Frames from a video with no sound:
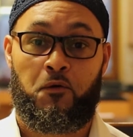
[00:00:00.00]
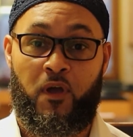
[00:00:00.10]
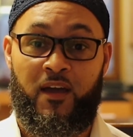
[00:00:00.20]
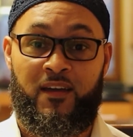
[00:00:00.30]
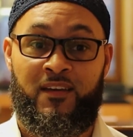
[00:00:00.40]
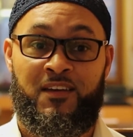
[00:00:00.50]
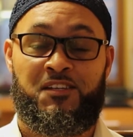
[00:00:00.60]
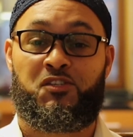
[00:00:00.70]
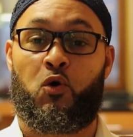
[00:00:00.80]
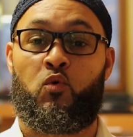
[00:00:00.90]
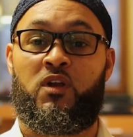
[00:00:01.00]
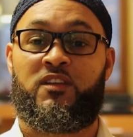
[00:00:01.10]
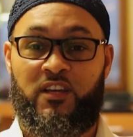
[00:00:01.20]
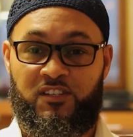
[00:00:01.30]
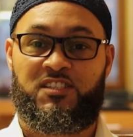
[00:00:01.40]
Okay, so
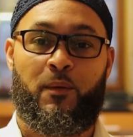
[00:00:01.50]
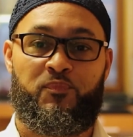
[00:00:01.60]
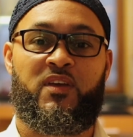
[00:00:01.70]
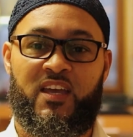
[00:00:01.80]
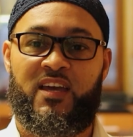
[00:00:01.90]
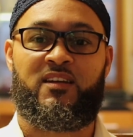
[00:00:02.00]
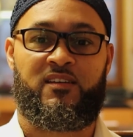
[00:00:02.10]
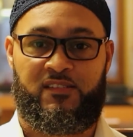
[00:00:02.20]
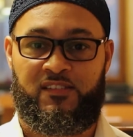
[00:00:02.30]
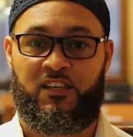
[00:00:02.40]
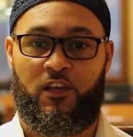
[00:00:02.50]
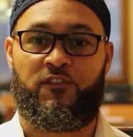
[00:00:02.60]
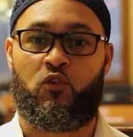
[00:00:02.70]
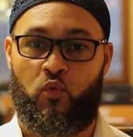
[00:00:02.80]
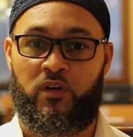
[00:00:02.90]
there's something in us,
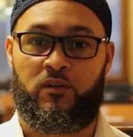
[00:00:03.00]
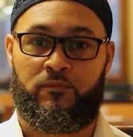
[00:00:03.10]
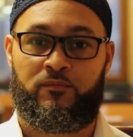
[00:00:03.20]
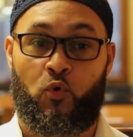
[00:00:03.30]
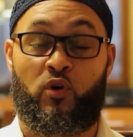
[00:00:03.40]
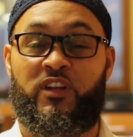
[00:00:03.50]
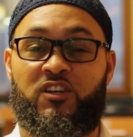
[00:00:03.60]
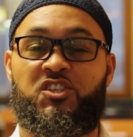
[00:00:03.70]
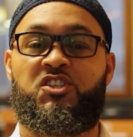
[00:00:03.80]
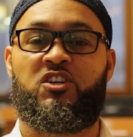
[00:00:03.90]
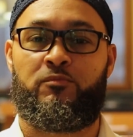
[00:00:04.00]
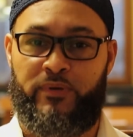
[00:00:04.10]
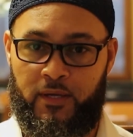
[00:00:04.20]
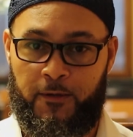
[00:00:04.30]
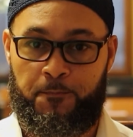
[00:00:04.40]
if you will, or there should
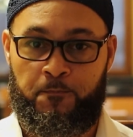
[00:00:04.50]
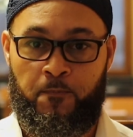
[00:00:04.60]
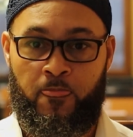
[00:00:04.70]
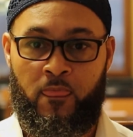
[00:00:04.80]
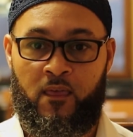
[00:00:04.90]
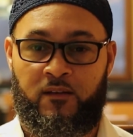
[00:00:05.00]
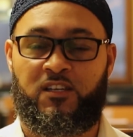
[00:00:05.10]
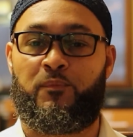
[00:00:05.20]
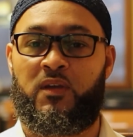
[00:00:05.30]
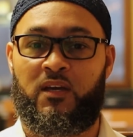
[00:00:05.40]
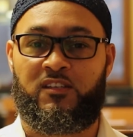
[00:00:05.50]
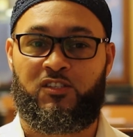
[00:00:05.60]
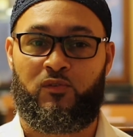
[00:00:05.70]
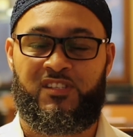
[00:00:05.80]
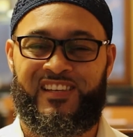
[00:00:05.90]
be something in us.
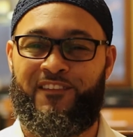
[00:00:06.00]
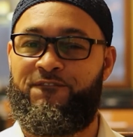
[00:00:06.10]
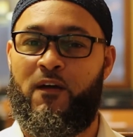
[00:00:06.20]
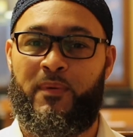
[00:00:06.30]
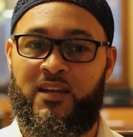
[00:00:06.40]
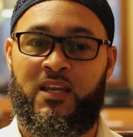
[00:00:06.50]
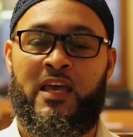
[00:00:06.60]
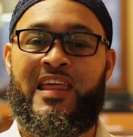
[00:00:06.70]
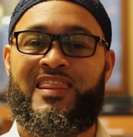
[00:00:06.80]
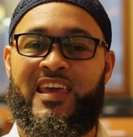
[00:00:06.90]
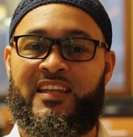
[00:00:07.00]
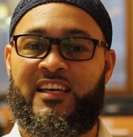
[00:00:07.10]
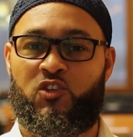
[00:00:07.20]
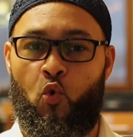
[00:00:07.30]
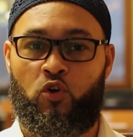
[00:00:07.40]
So this effeminate thing
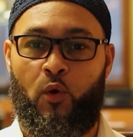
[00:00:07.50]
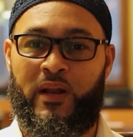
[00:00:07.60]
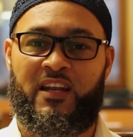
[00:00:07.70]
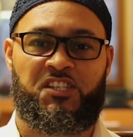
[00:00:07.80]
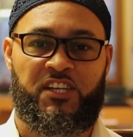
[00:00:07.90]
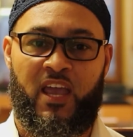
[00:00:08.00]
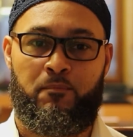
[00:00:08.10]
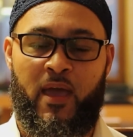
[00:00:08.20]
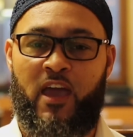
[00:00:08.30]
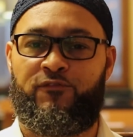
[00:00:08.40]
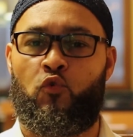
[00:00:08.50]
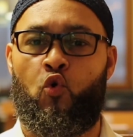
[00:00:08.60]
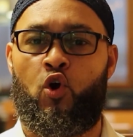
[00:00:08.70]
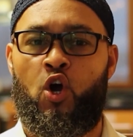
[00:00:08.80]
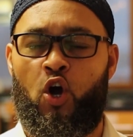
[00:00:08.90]
that's going on right now, the shame man
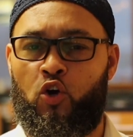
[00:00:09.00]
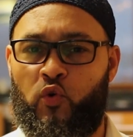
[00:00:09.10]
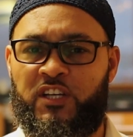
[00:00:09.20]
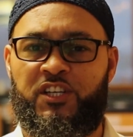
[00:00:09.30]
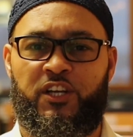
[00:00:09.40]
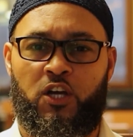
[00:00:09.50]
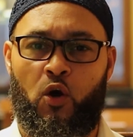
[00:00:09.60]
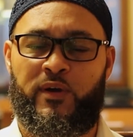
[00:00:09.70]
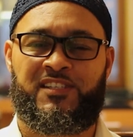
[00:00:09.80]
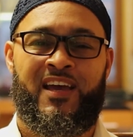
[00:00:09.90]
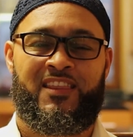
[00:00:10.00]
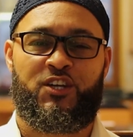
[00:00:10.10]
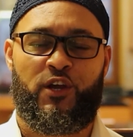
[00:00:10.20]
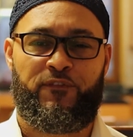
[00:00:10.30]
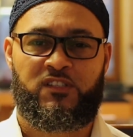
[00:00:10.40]
for aggression and courage, the
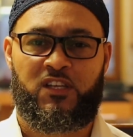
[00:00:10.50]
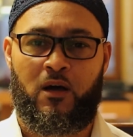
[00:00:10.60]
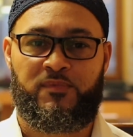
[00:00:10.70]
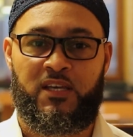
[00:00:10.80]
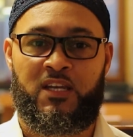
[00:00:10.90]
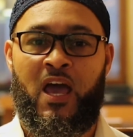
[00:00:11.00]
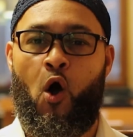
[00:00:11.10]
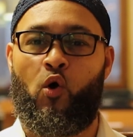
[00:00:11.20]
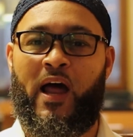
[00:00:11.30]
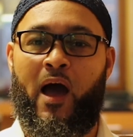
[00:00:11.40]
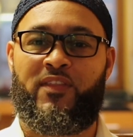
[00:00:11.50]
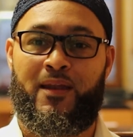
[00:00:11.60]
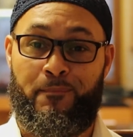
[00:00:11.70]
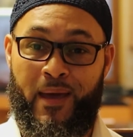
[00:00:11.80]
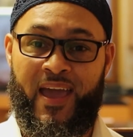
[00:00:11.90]
difference comes in on how
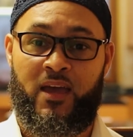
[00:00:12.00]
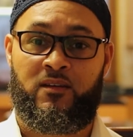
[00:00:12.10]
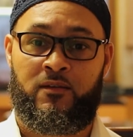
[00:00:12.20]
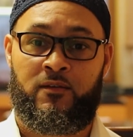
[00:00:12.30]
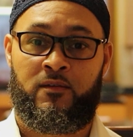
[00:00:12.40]
that man